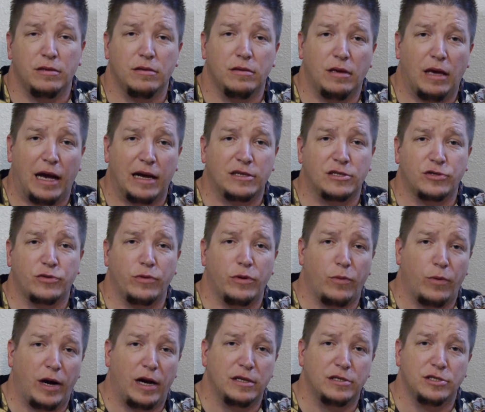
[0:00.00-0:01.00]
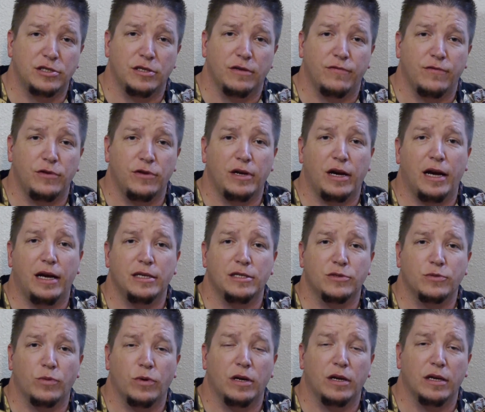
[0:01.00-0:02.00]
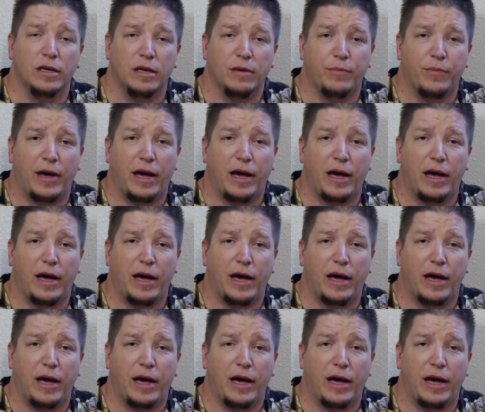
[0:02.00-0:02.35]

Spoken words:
X3Watch, if you guys want to get